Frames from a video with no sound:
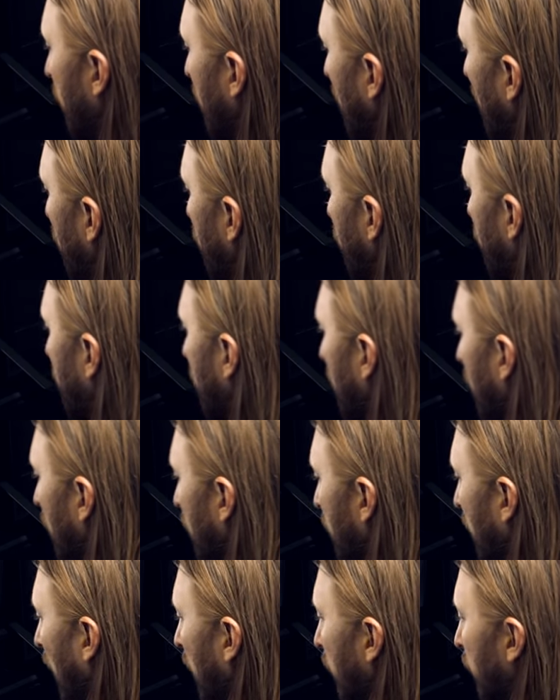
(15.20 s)
This
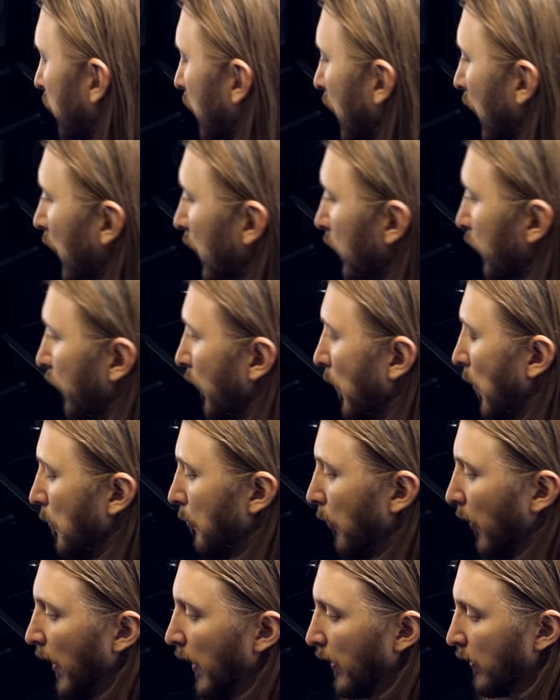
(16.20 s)
desk is from a
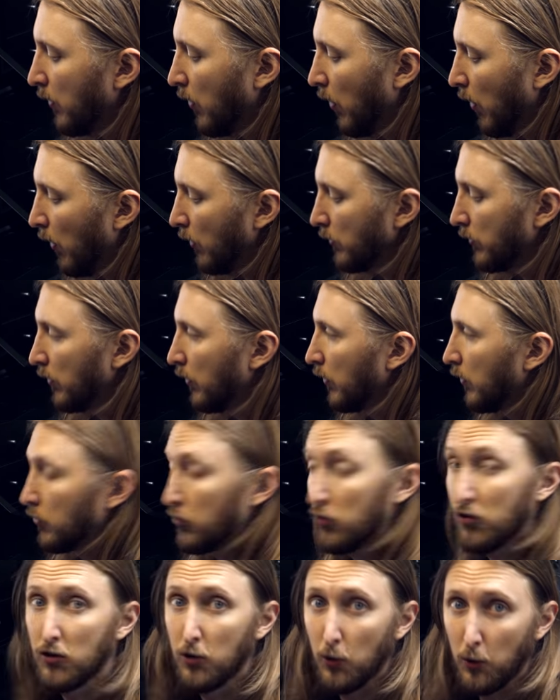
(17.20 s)
brand called
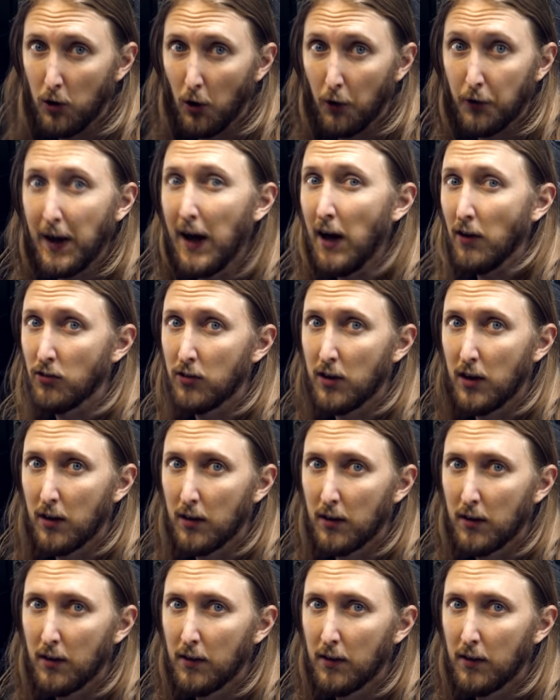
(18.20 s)
Studio Desk.